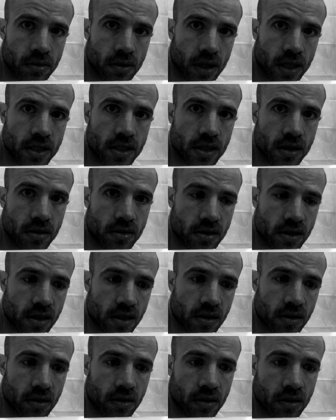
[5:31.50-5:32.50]
I still
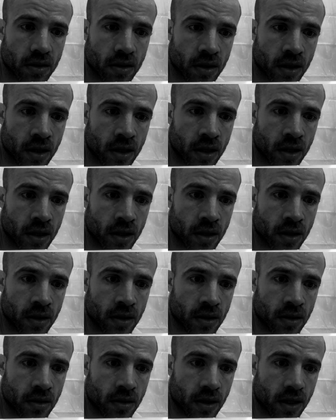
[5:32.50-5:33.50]
see her.
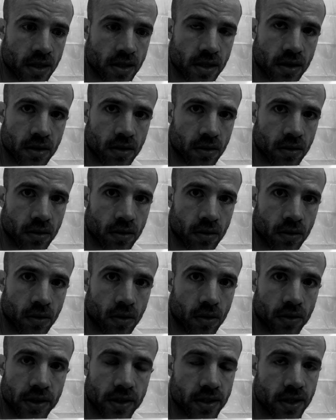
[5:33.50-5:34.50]
I see her
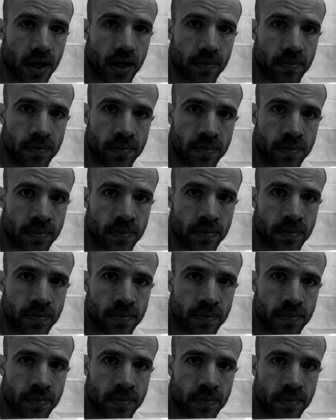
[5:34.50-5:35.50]
all the time.
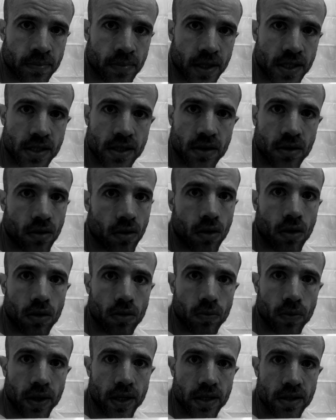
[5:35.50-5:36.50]
I see her
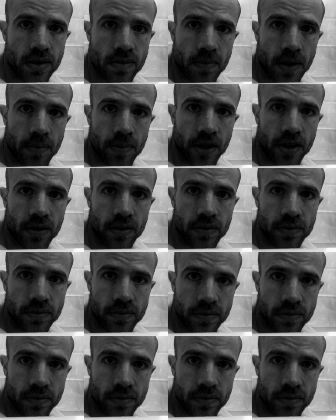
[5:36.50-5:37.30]
always, my mother.